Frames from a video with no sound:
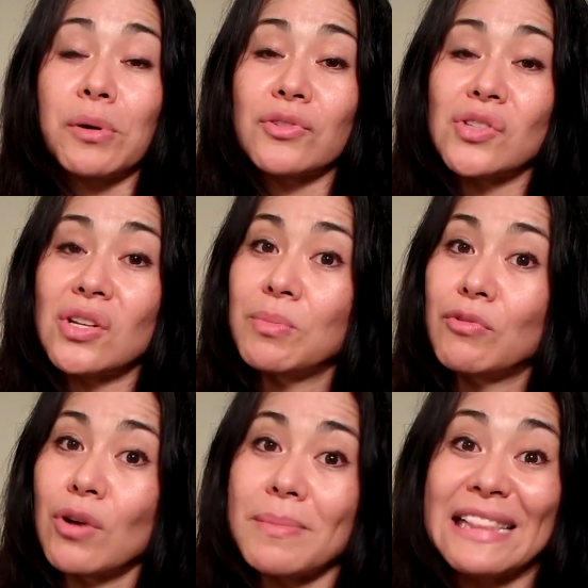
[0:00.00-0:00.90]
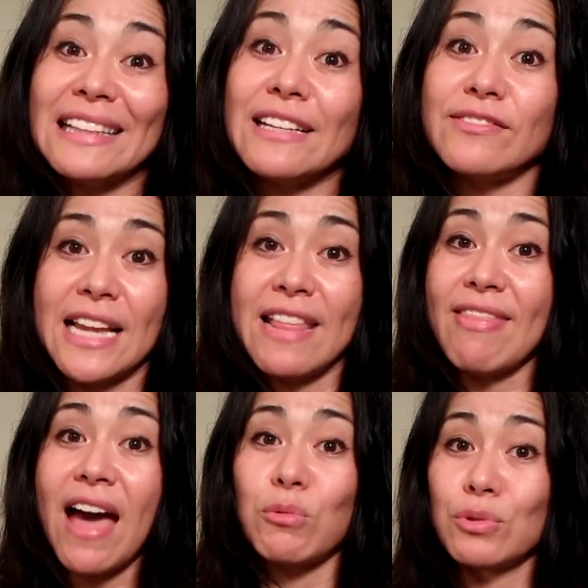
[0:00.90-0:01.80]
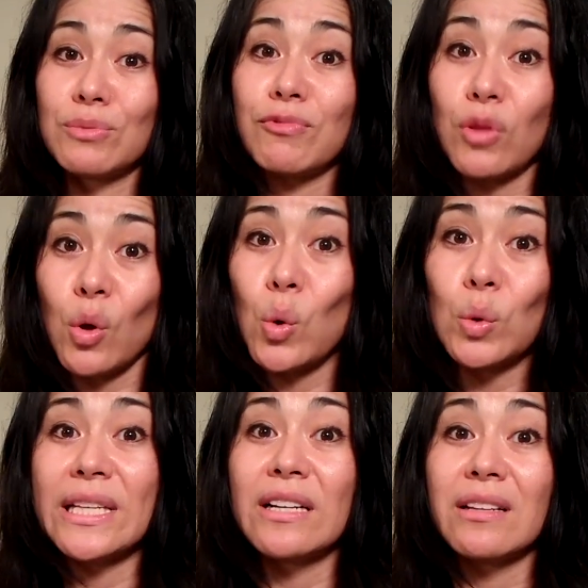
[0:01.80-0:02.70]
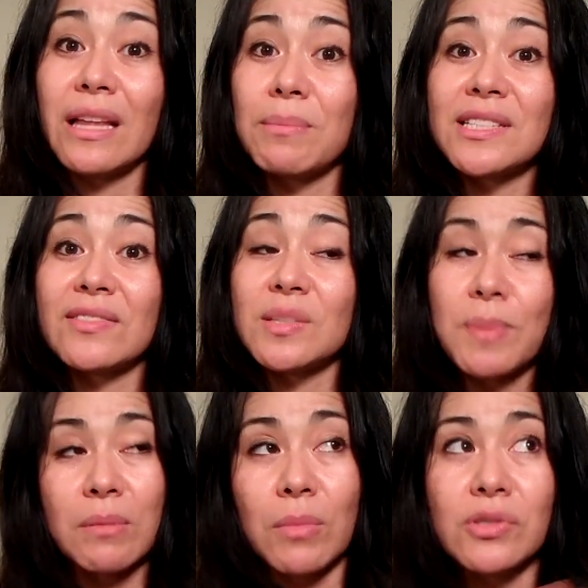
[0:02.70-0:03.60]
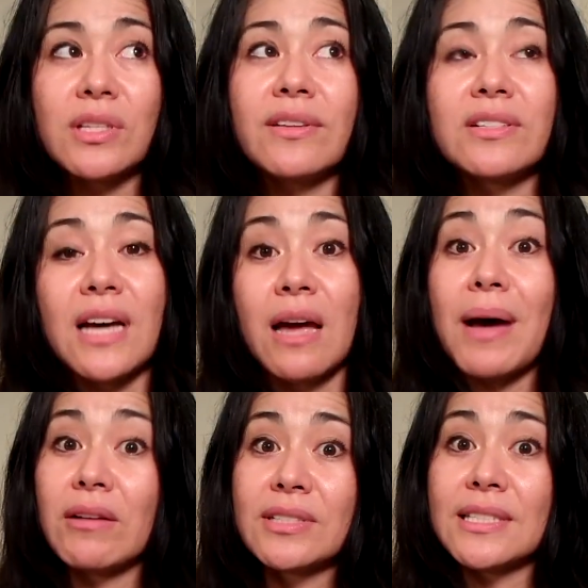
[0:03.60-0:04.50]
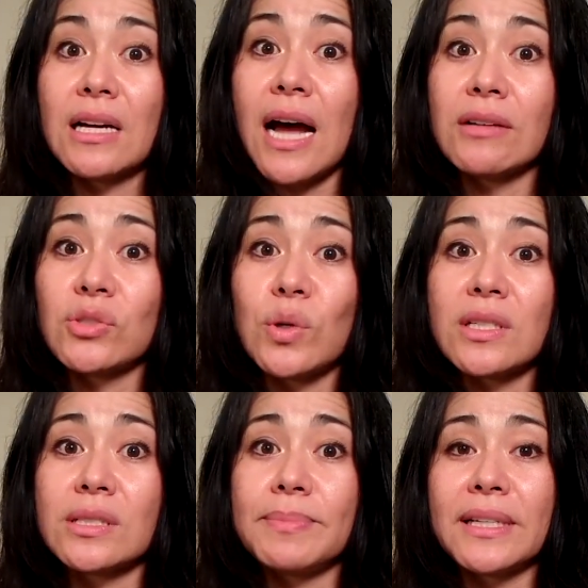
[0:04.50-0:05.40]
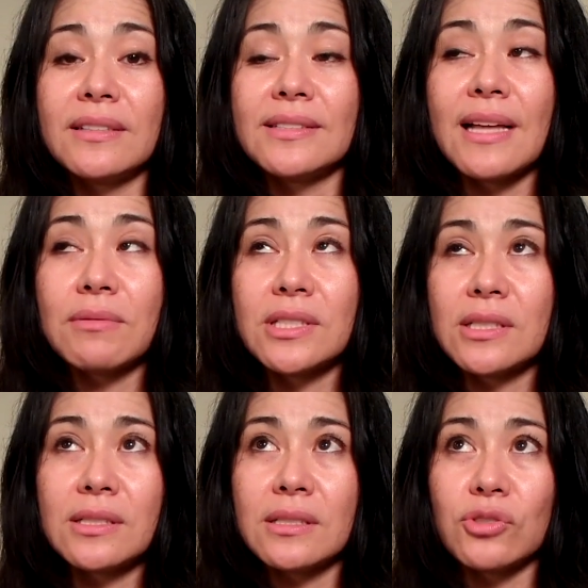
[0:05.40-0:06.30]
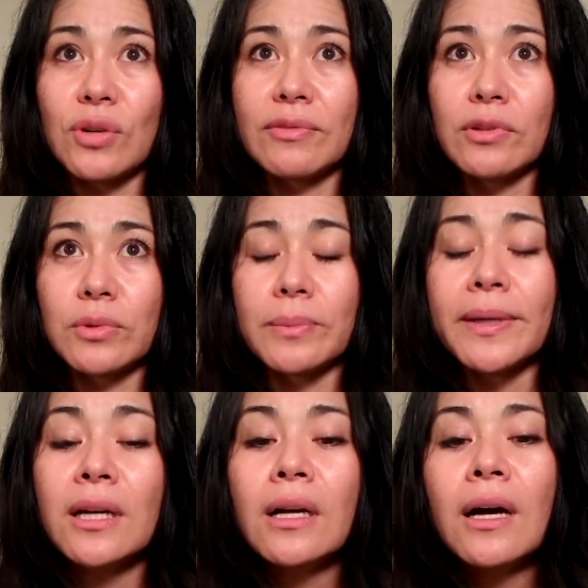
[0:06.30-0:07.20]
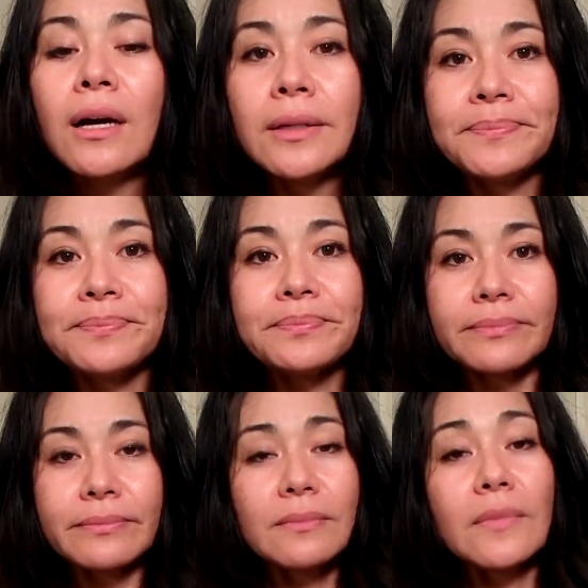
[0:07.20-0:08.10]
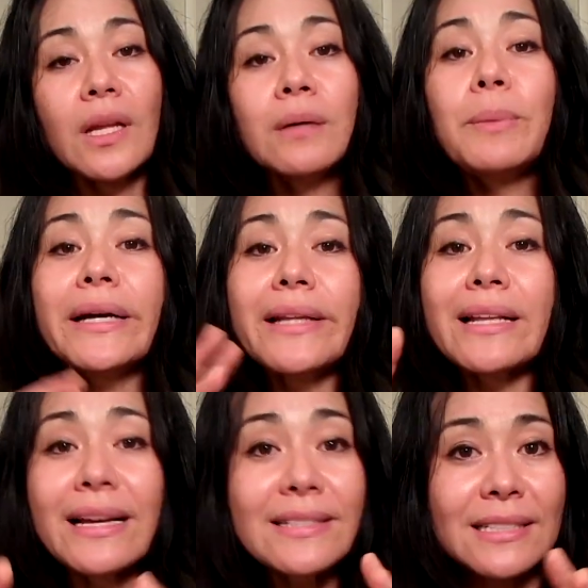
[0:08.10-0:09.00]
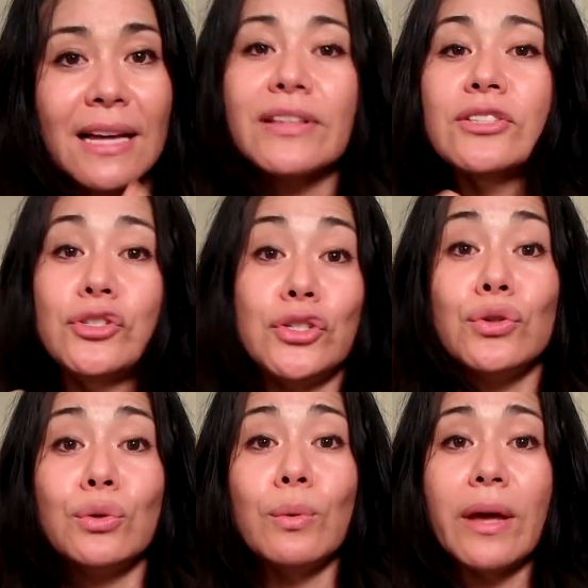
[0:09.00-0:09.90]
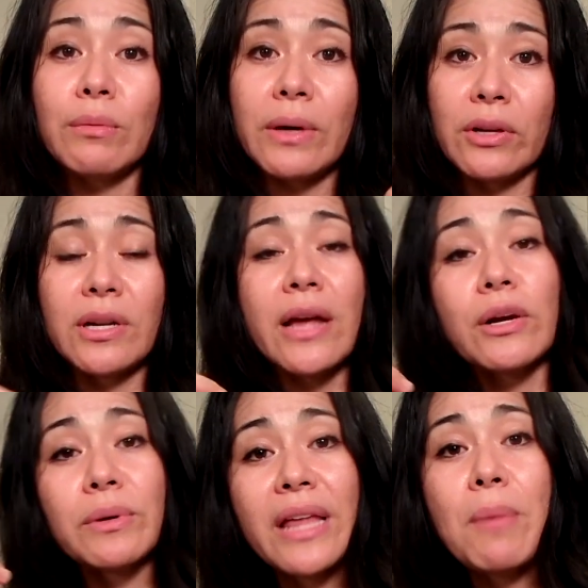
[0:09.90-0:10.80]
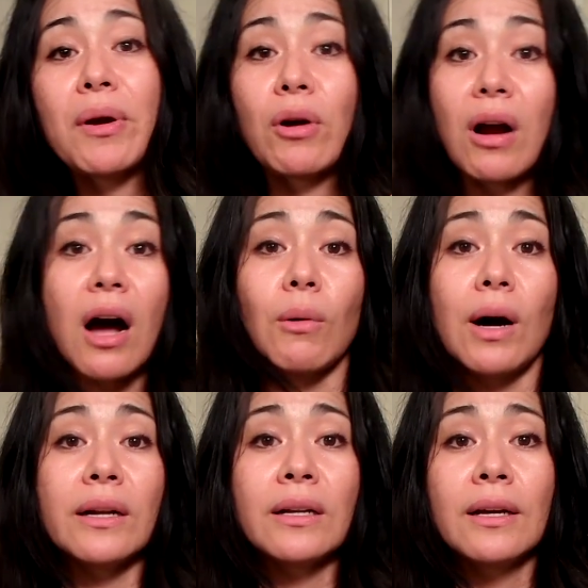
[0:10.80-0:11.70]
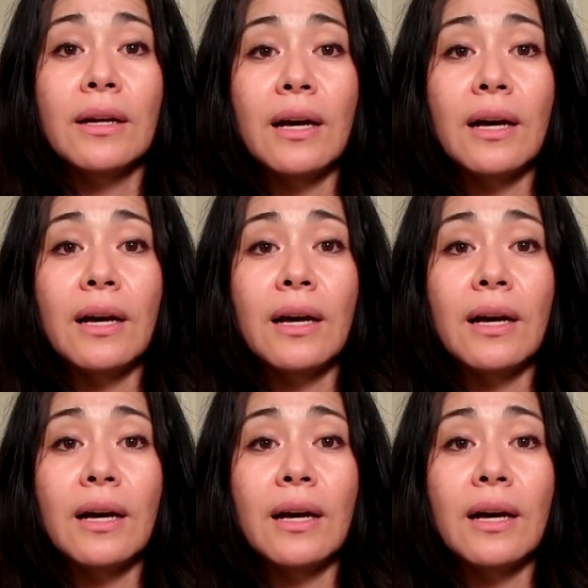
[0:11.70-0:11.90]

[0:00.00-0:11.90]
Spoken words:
the person before me lived in that room for the whole year. They must have spent most of their time outdoors because that was just a dreadful room. But that has nothing to do with whether or not you're with EPIK or Hagwon,